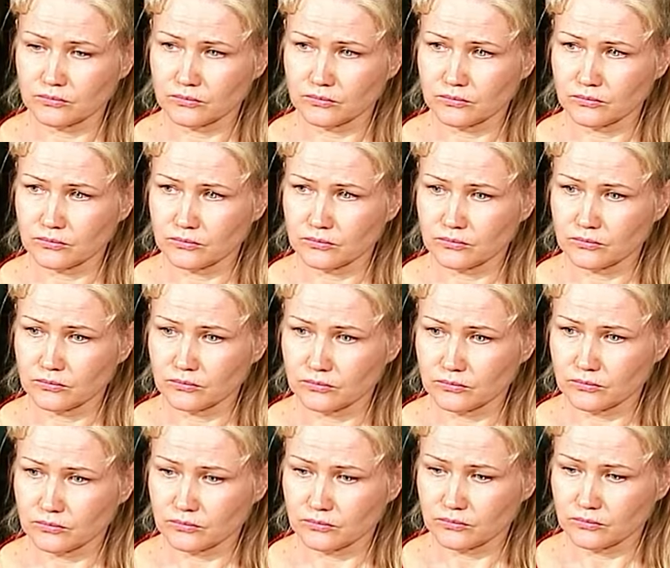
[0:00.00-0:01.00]

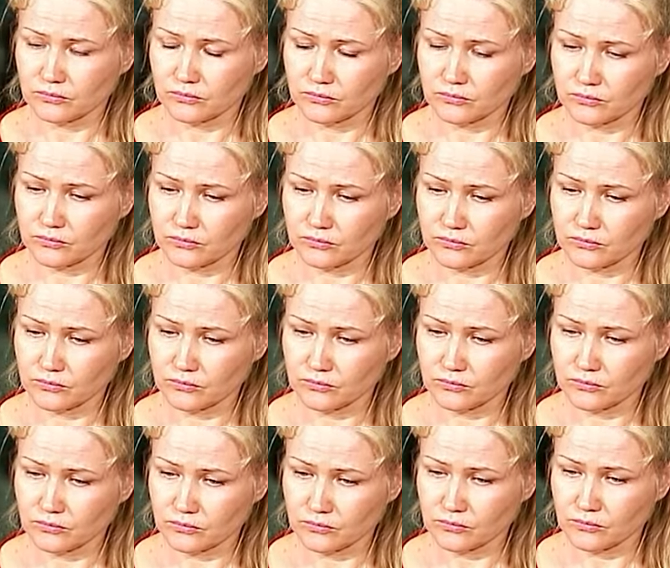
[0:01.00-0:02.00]

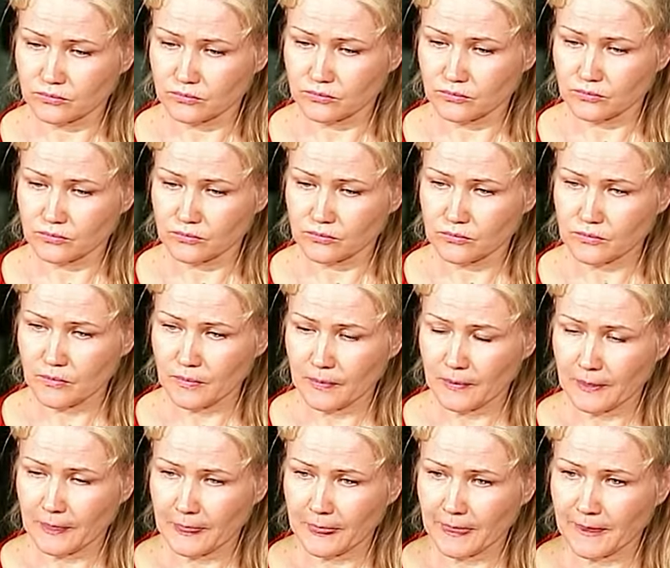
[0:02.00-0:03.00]

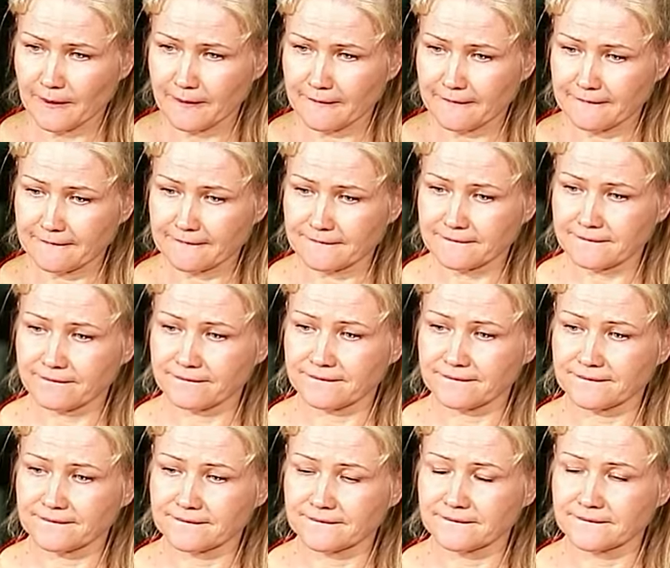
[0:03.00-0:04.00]

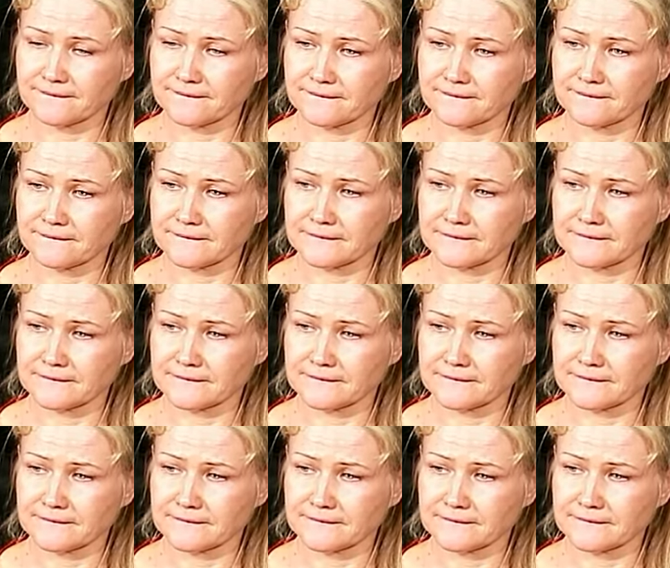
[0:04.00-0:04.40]
The person shown says nothing.